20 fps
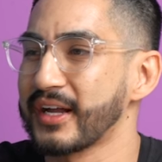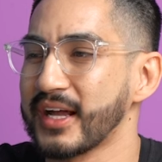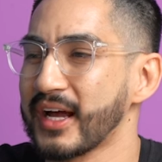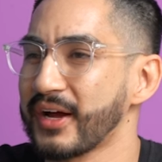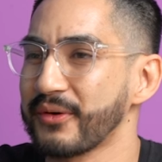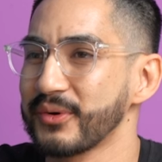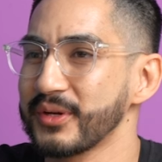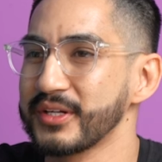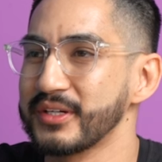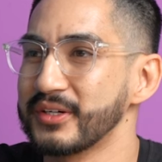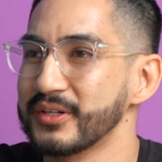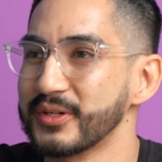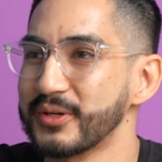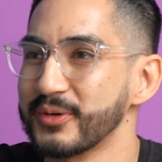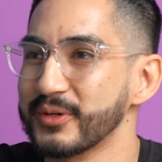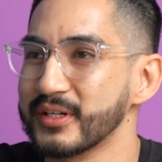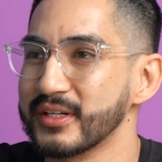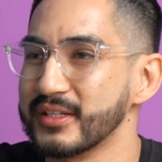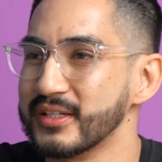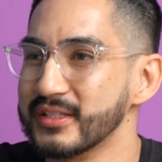yeah, I really don't know
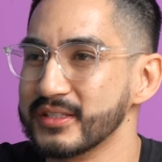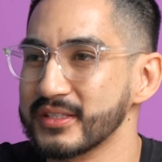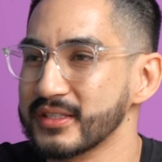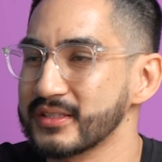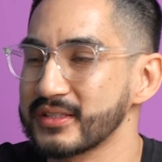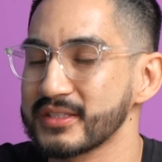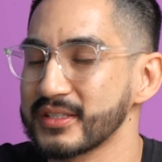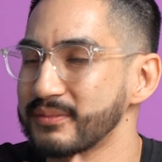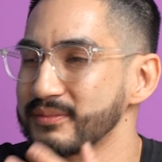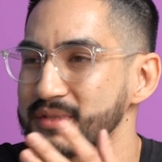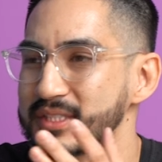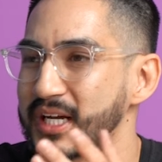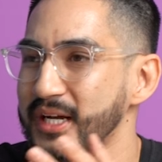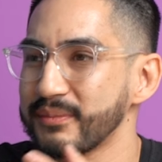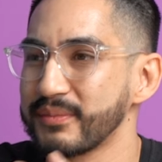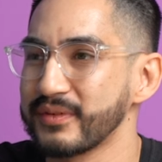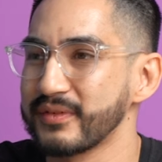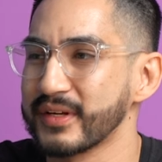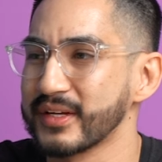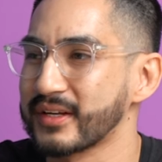what it is. It's some type
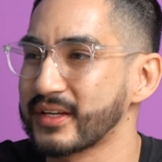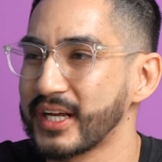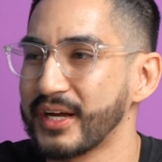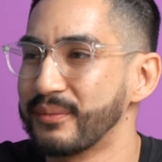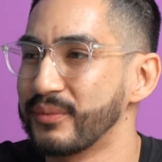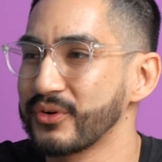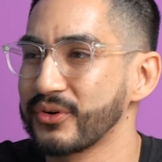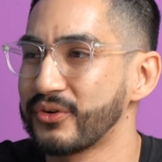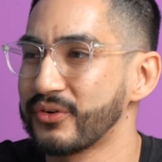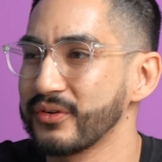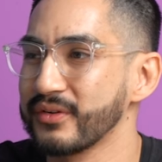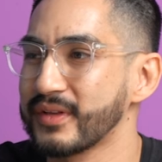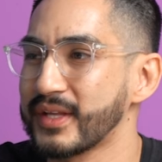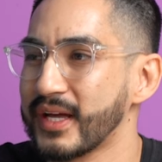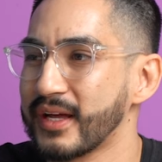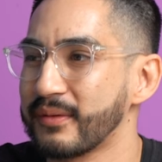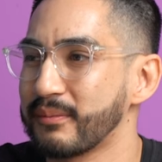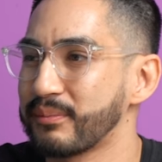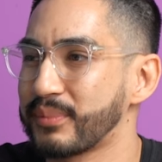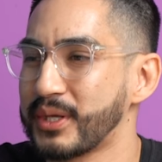of like chemical
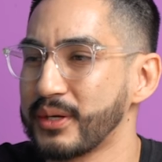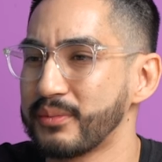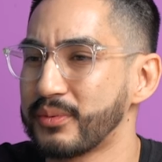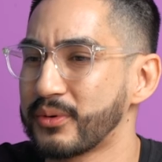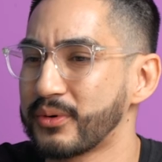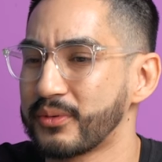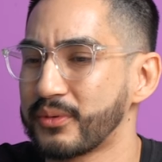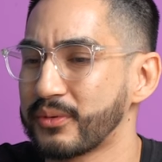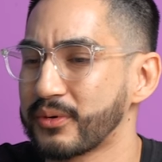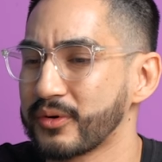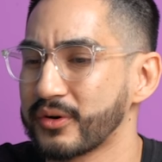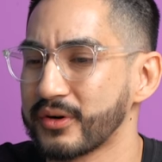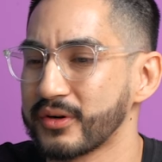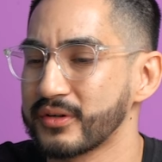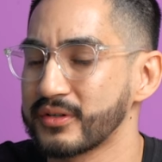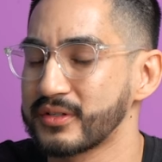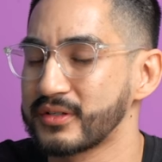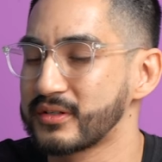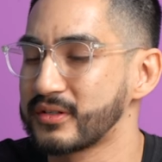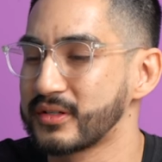that people were
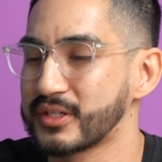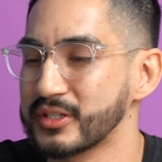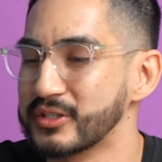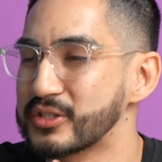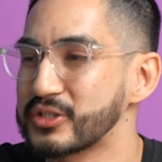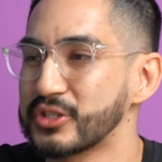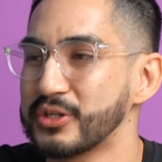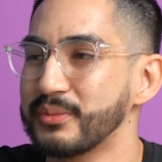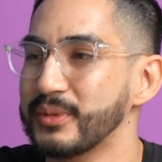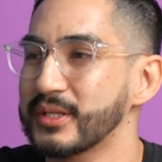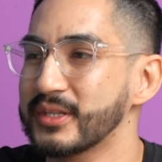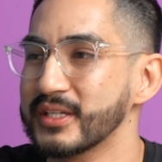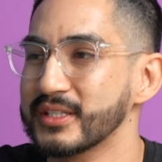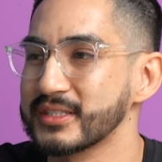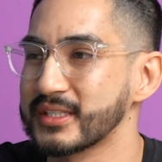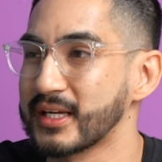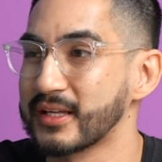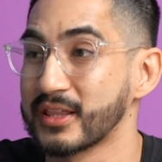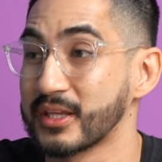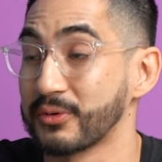consuming this
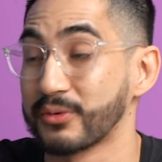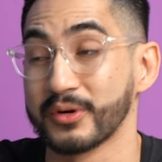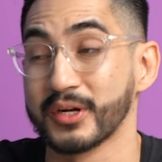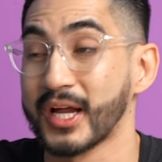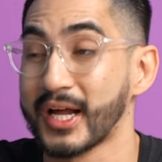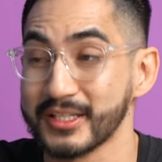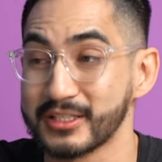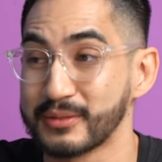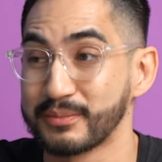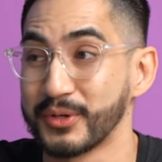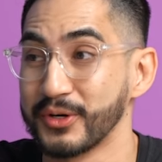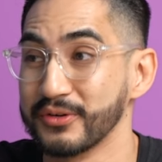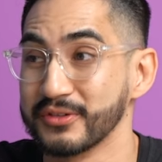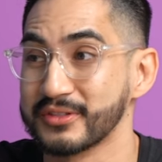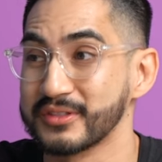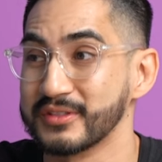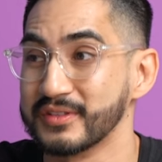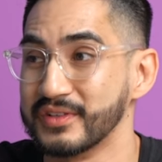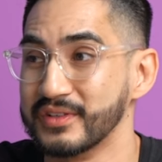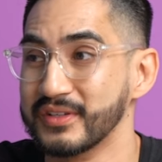that they were not
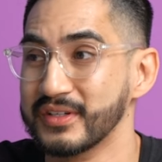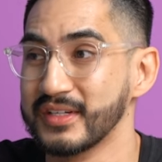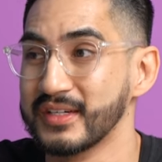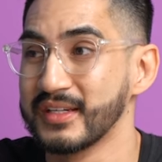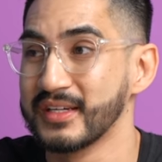supposed to,